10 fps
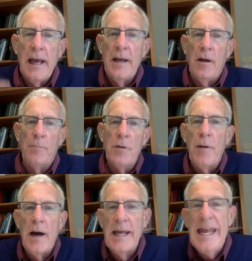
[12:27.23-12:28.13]
and help your
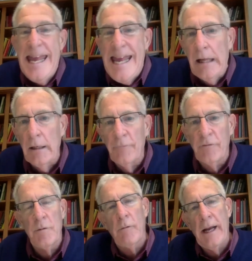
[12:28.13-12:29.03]
body heal
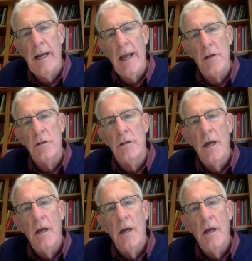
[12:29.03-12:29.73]
from the radiation,